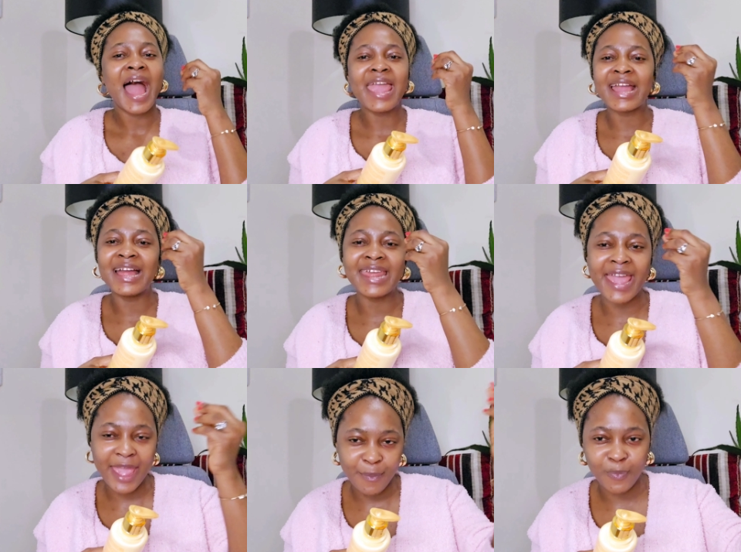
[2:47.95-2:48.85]
I can't
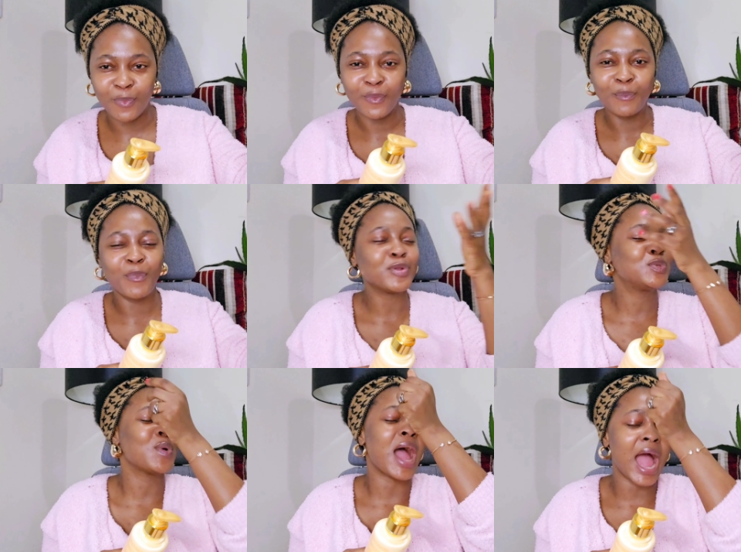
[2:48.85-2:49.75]
help
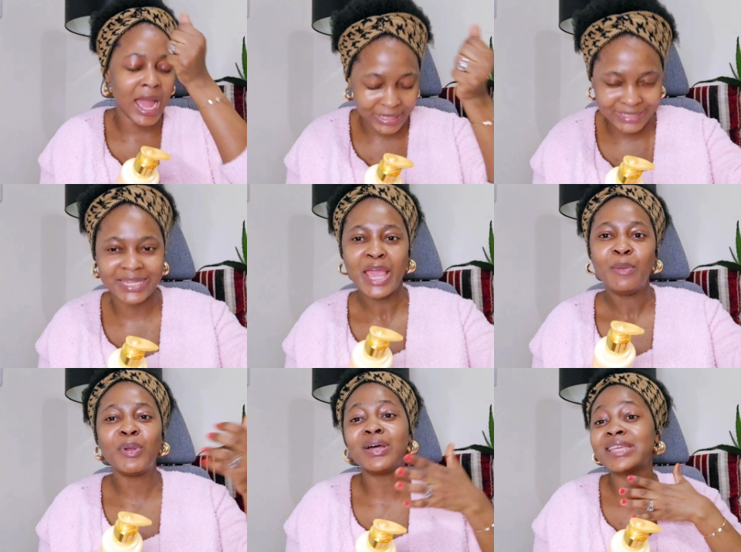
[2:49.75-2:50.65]
but to ask,
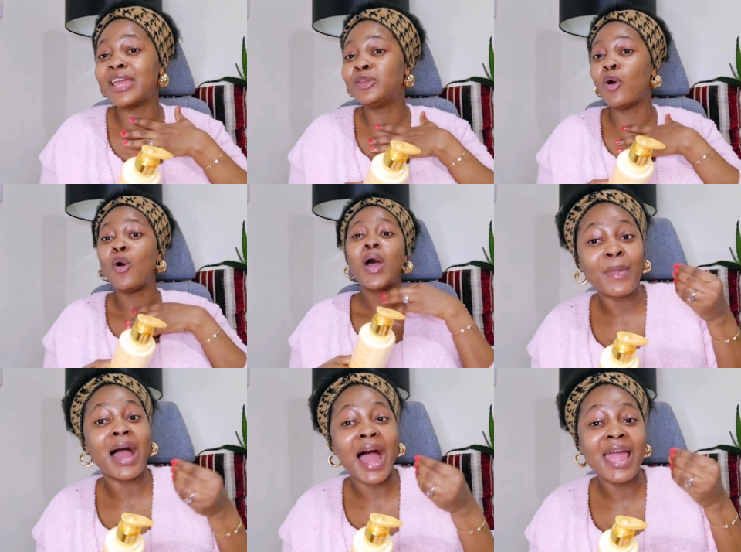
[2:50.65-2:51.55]
because I know
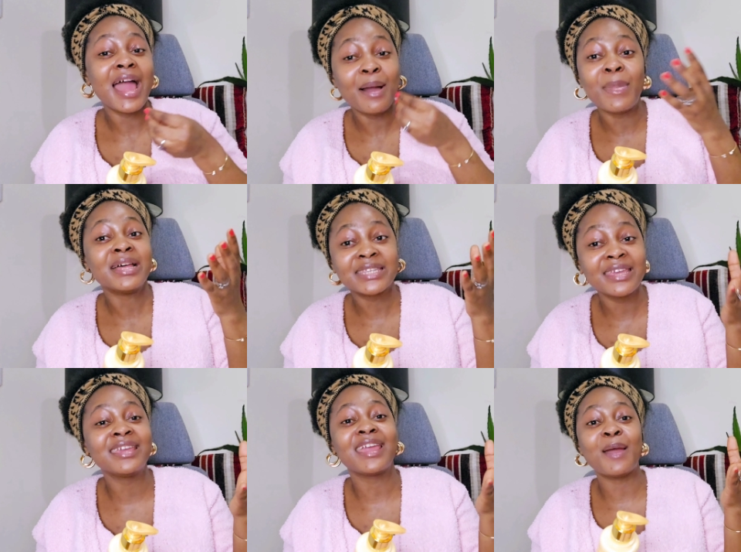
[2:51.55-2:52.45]
I have my
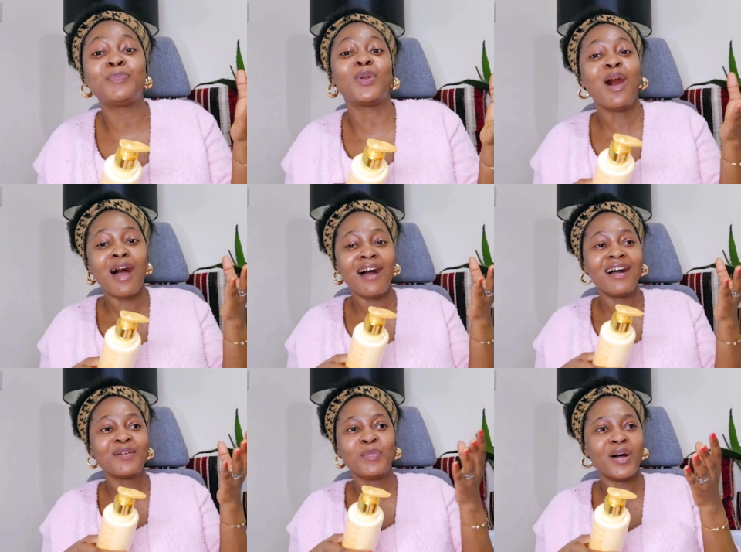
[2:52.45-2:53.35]
skincare
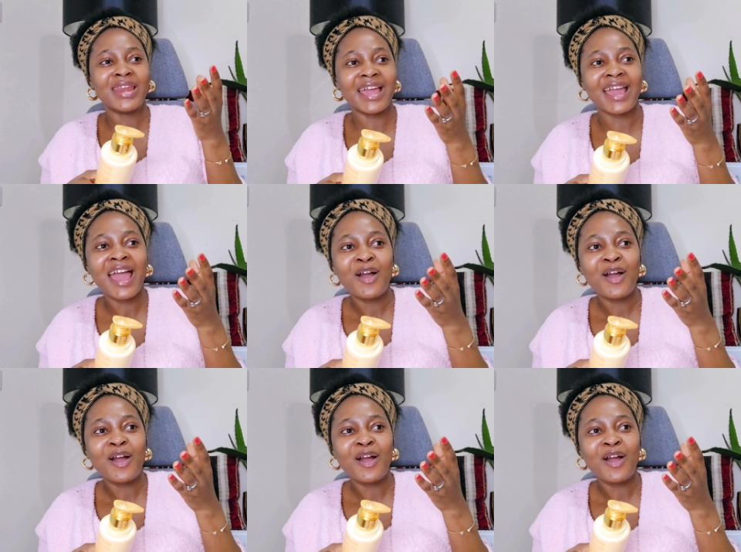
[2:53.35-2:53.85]
plug, but